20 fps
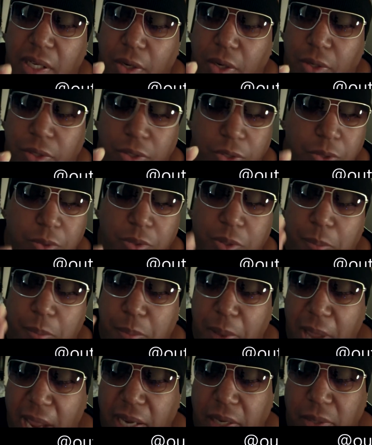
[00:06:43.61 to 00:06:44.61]
or your
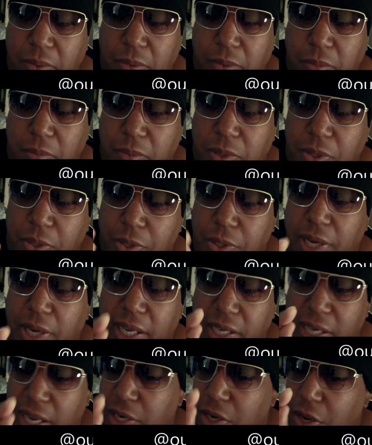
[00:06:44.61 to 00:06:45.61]
debate on, or
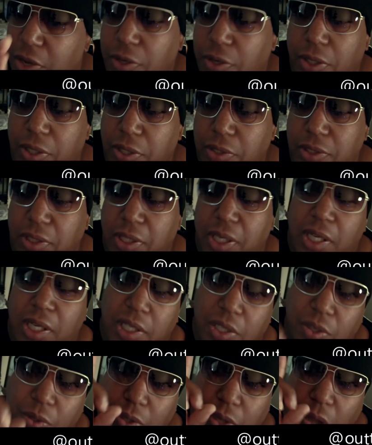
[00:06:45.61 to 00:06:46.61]
they know they're losing,
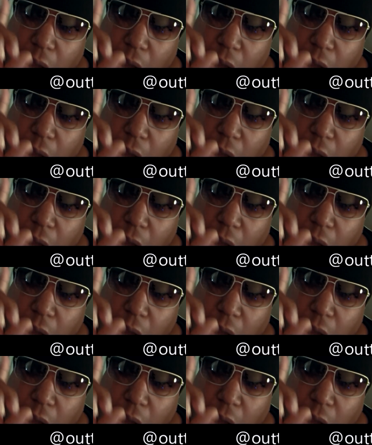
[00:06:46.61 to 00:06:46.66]
they'll